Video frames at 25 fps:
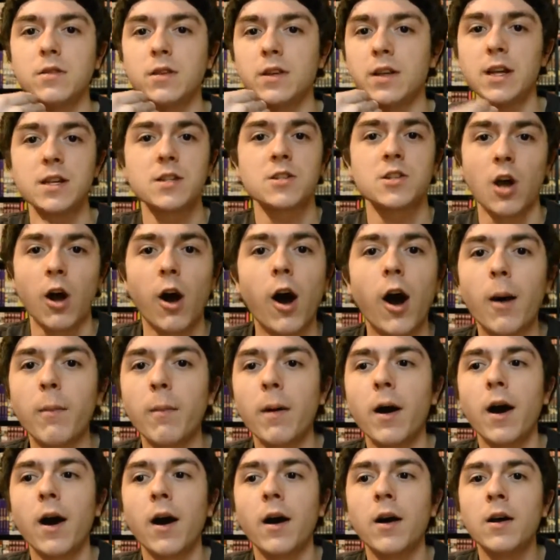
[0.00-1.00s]

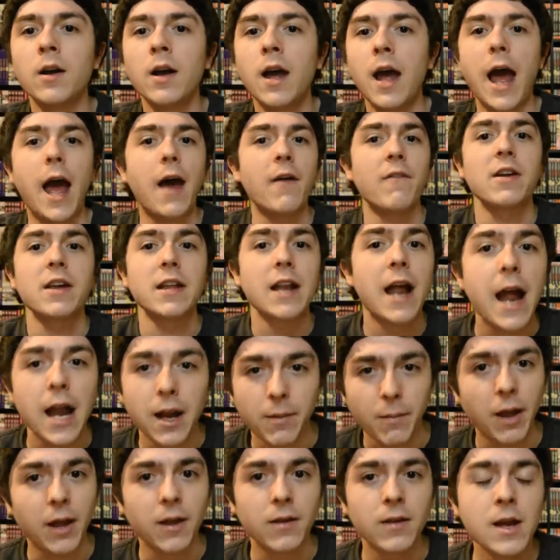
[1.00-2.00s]
Gintama having an
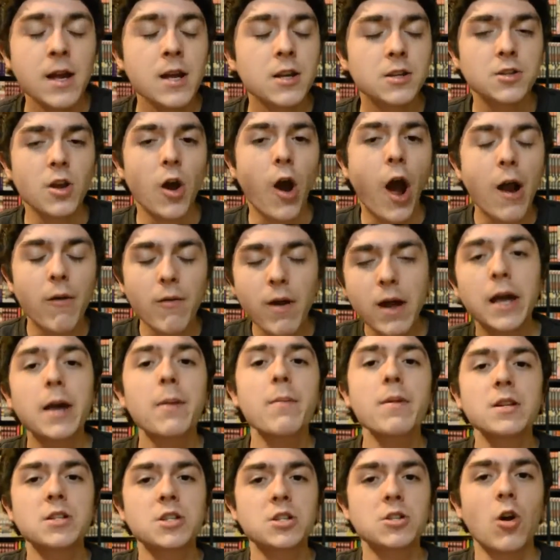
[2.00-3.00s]
anime. So I
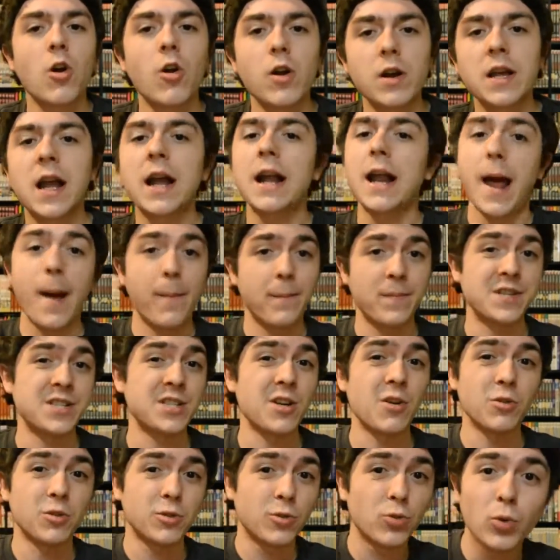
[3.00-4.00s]
recommend starting at
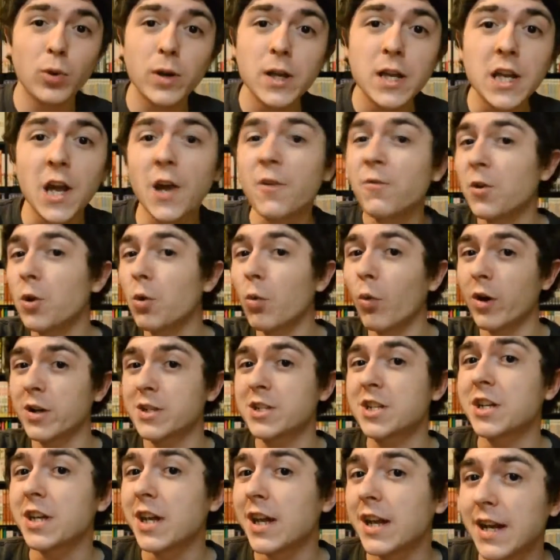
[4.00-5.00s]
episode 3 if you want
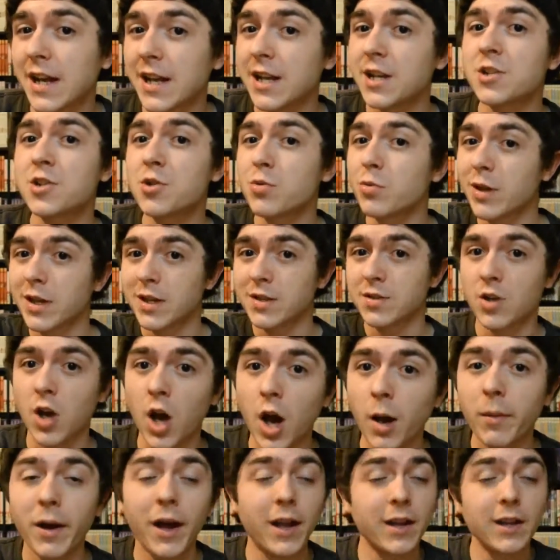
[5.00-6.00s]
to get into
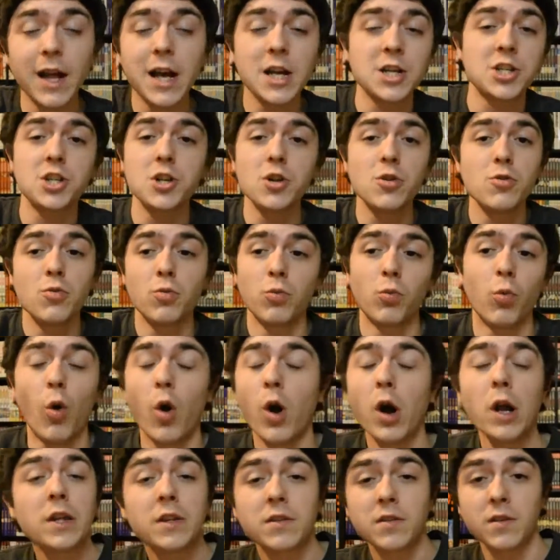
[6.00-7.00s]
Gintama, unless you
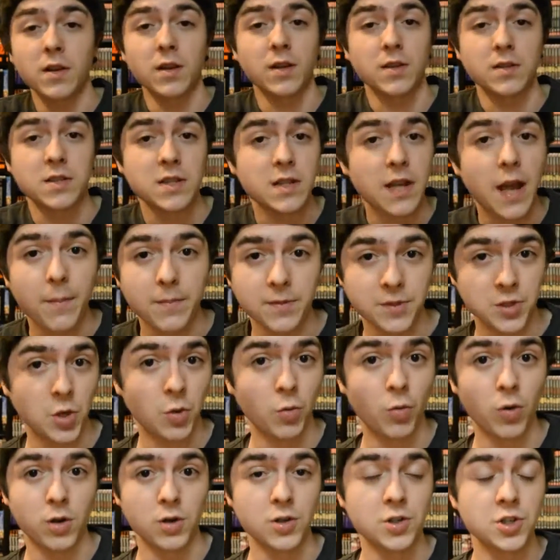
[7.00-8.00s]
want to see episode
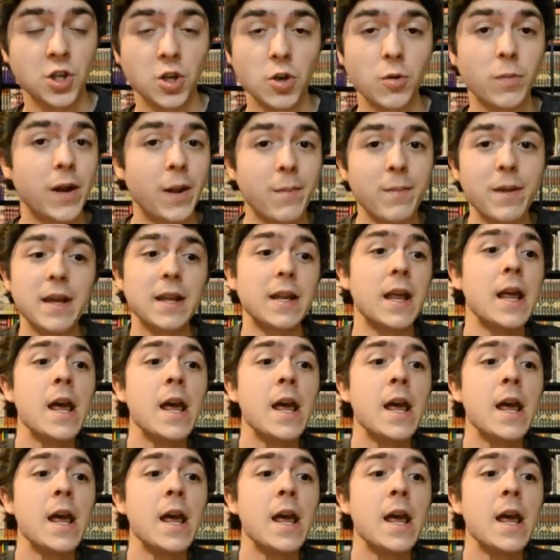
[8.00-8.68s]
1 or 2. But I mean,